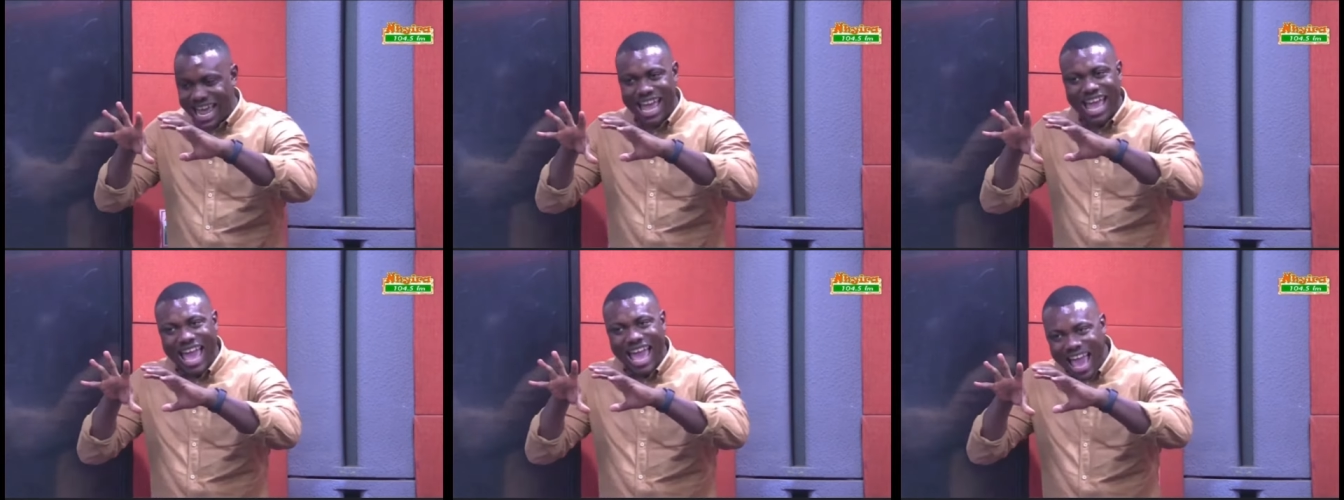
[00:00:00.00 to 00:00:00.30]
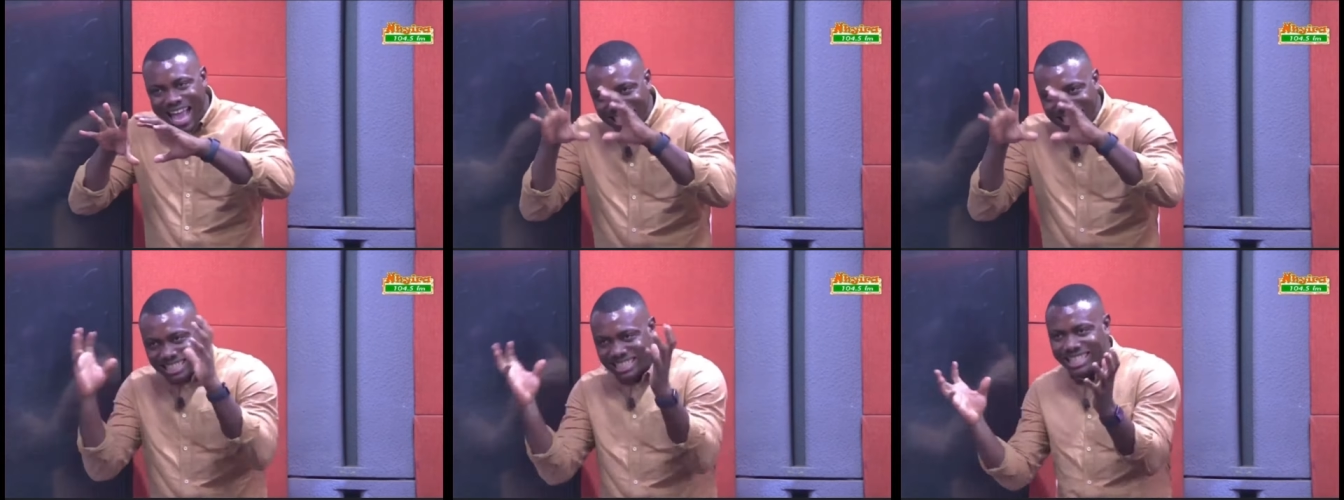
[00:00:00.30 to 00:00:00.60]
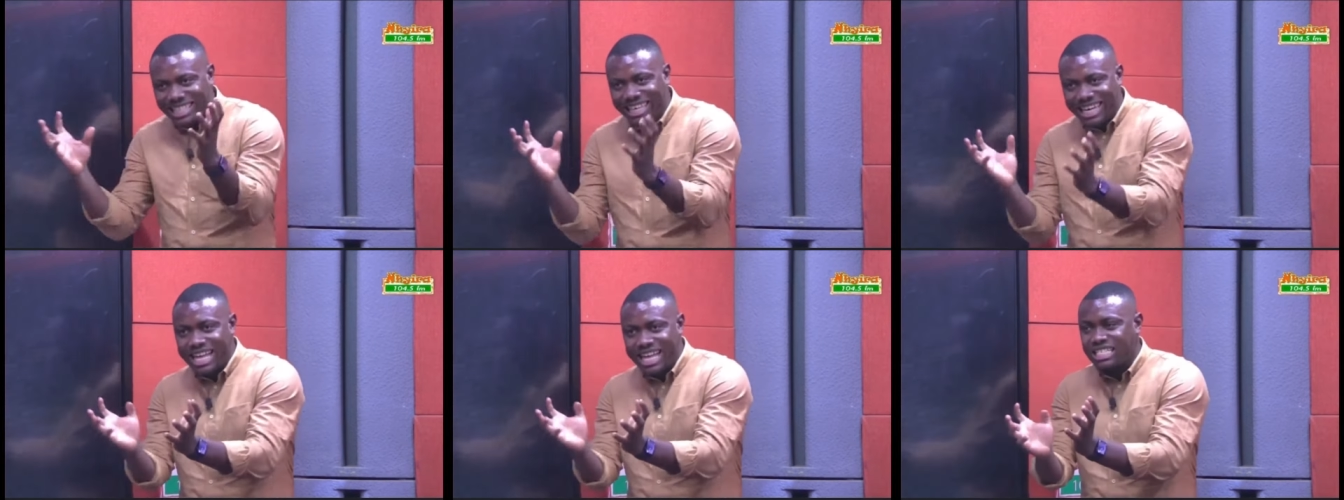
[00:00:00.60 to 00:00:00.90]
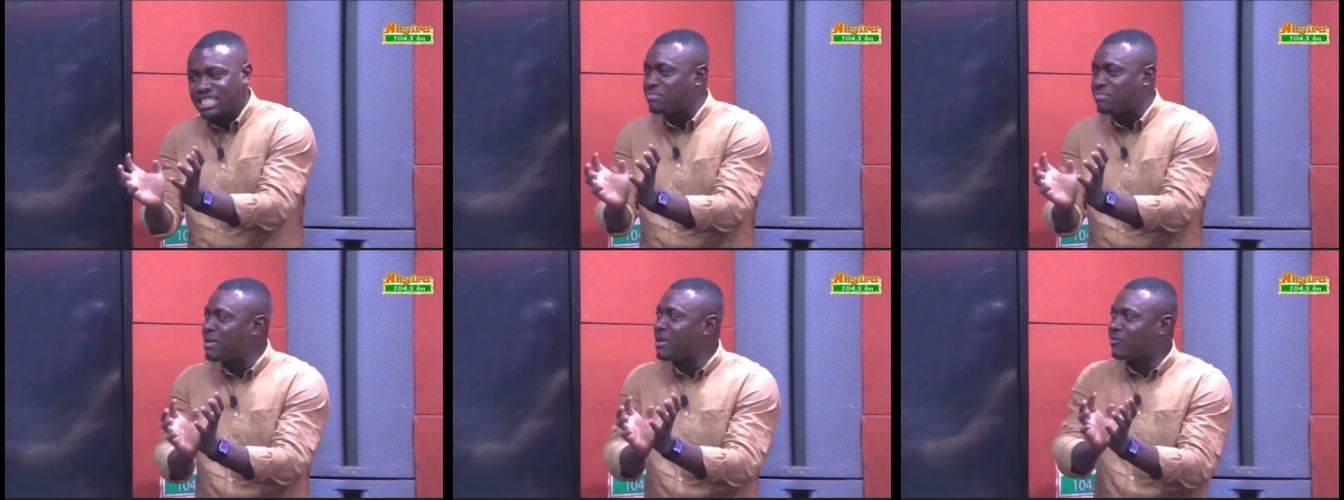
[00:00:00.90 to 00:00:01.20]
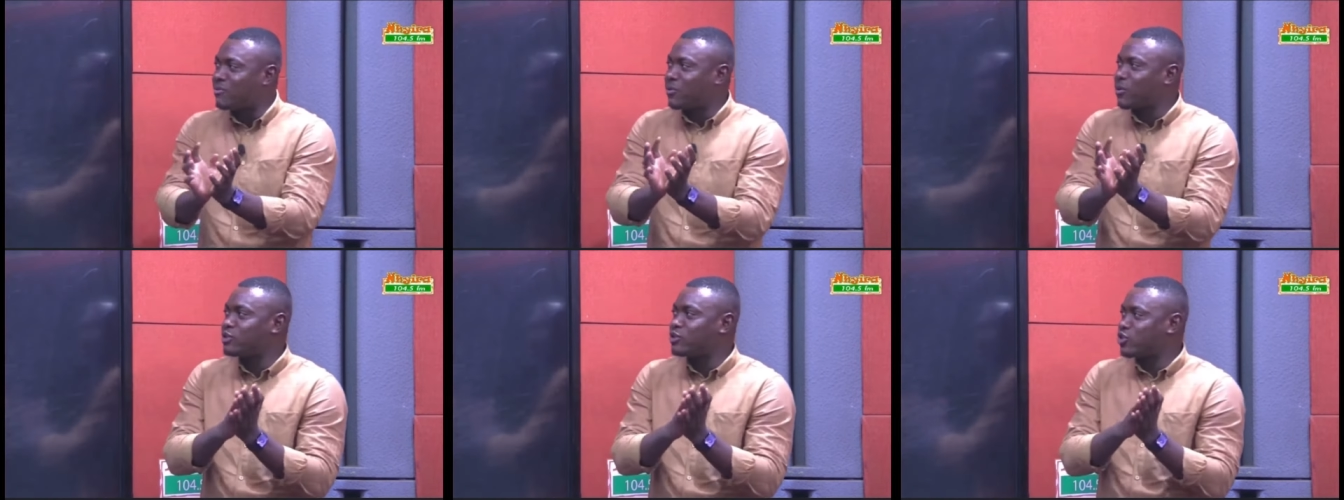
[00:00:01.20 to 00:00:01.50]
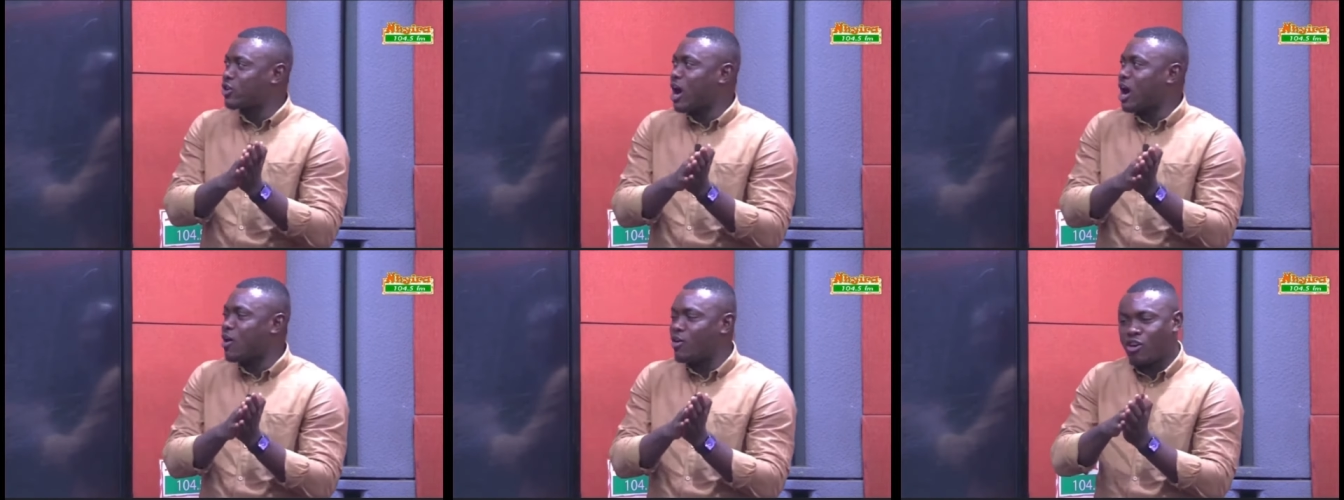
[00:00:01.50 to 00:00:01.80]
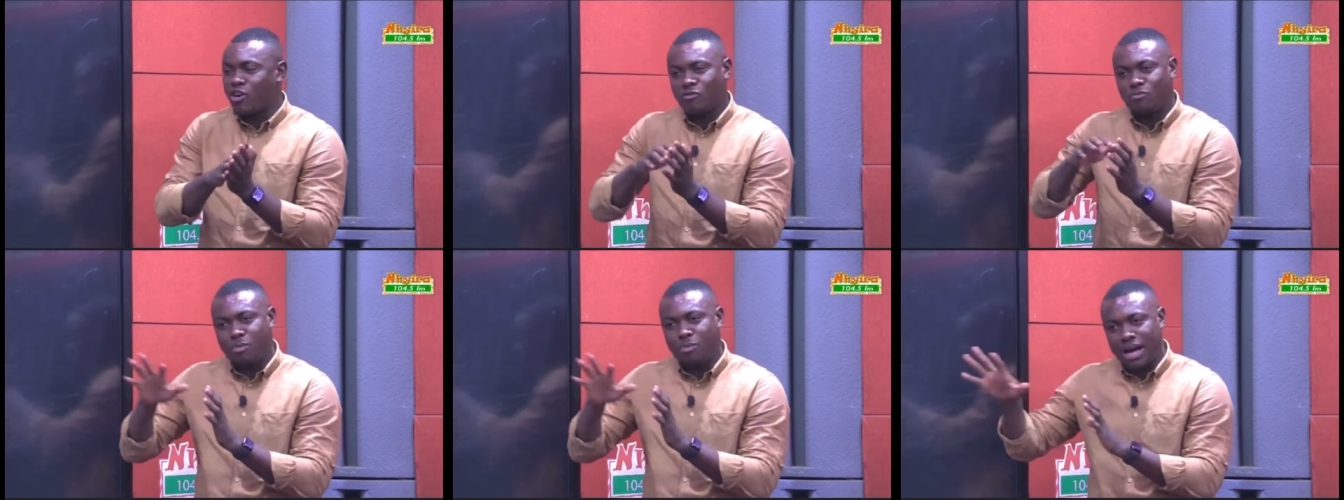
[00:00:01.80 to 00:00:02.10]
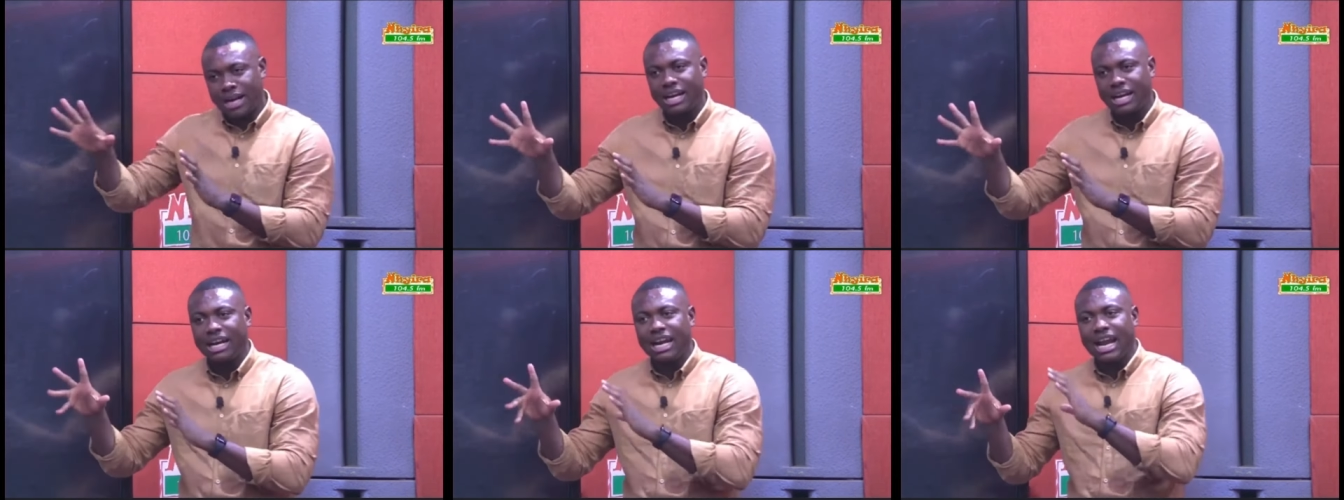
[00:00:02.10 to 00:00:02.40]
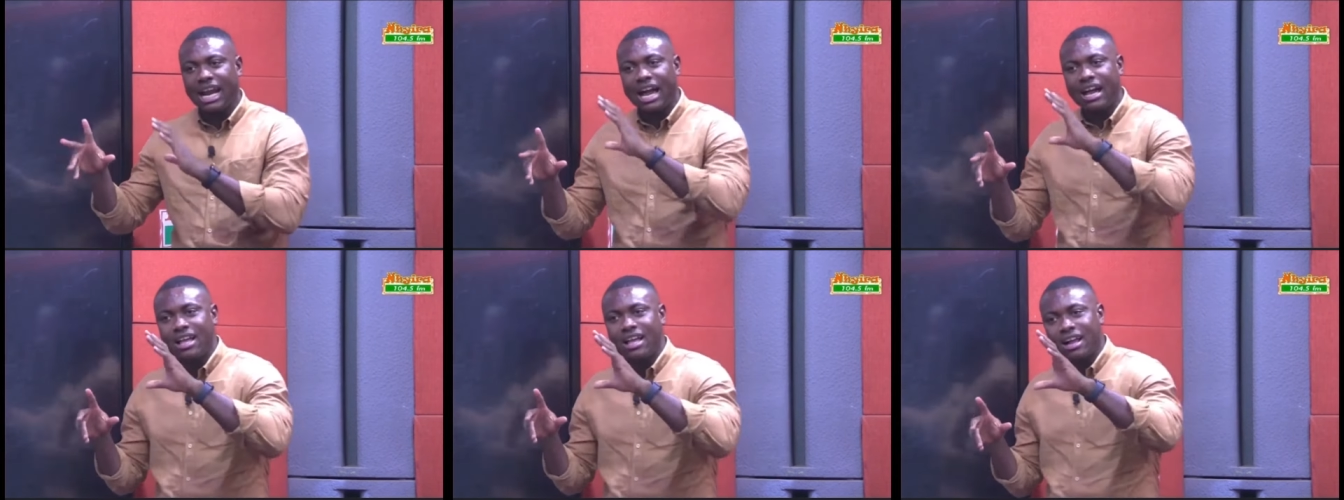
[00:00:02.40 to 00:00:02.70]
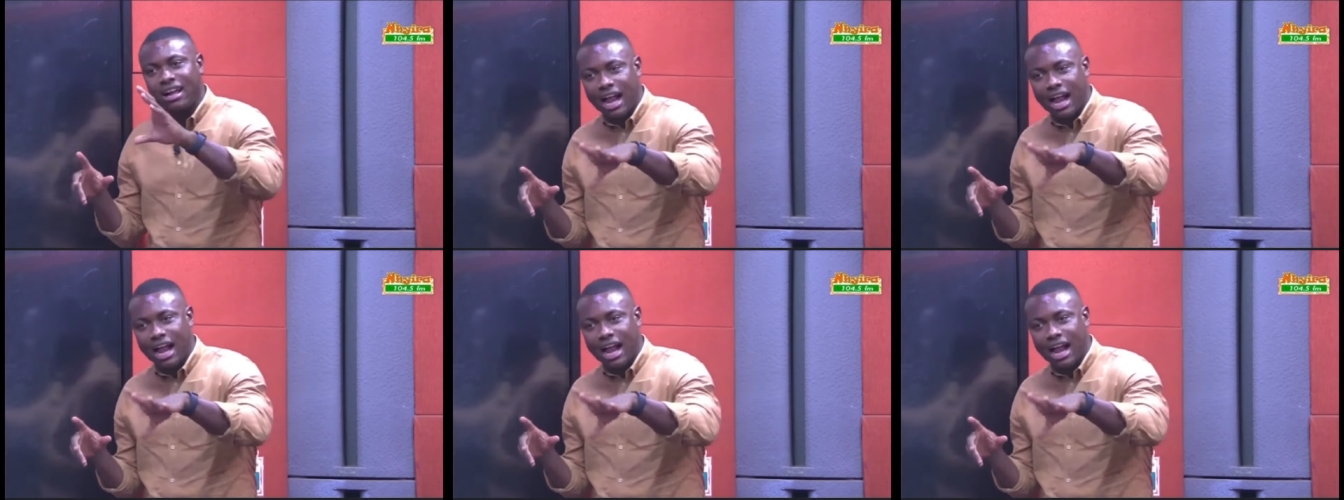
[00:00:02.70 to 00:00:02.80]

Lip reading: excellent midfield trial of Barella,